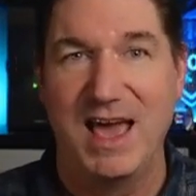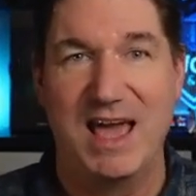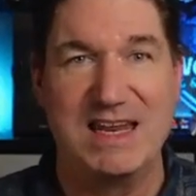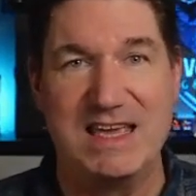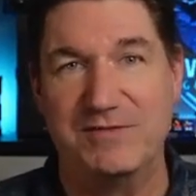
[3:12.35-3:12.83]

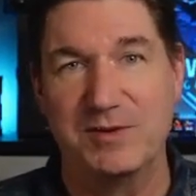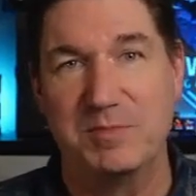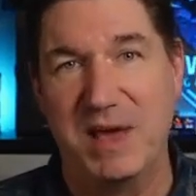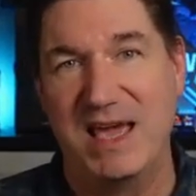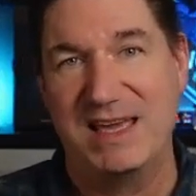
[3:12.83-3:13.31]
and
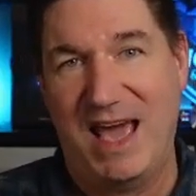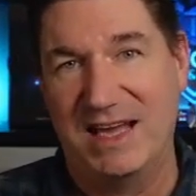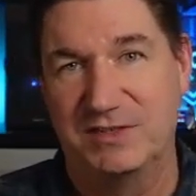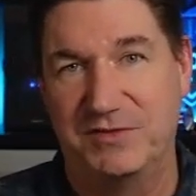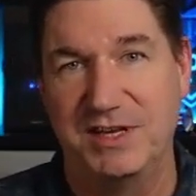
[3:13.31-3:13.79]
even pay
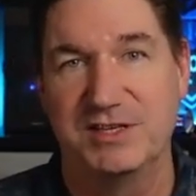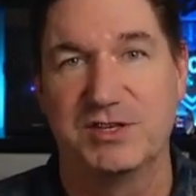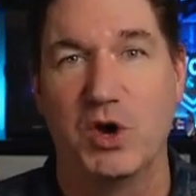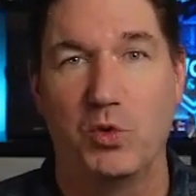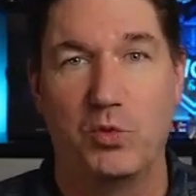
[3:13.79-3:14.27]
gas
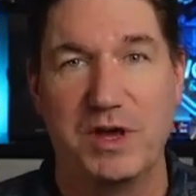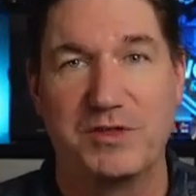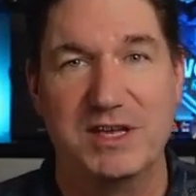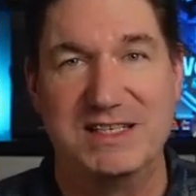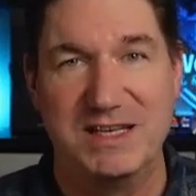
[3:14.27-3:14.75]
fees
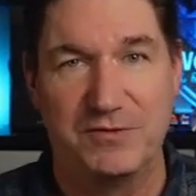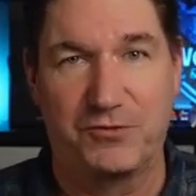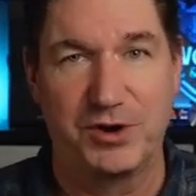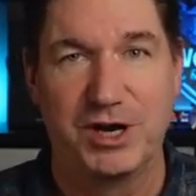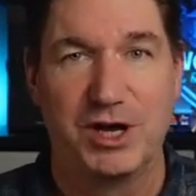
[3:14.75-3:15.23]
with
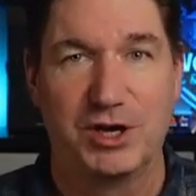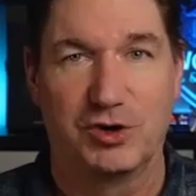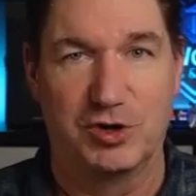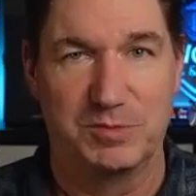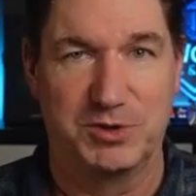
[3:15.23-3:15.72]
different
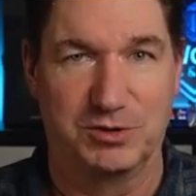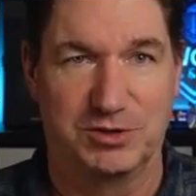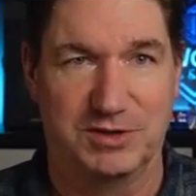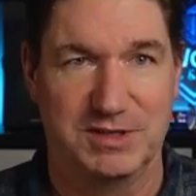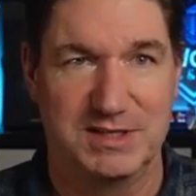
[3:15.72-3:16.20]

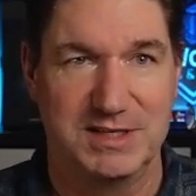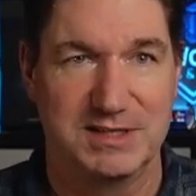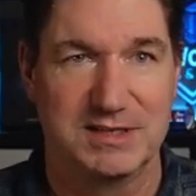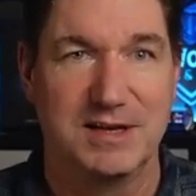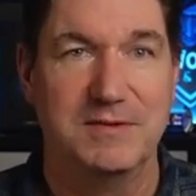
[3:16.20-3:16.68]

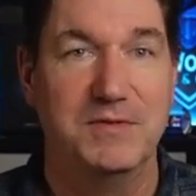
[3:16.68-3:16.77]
cryptocurrencies.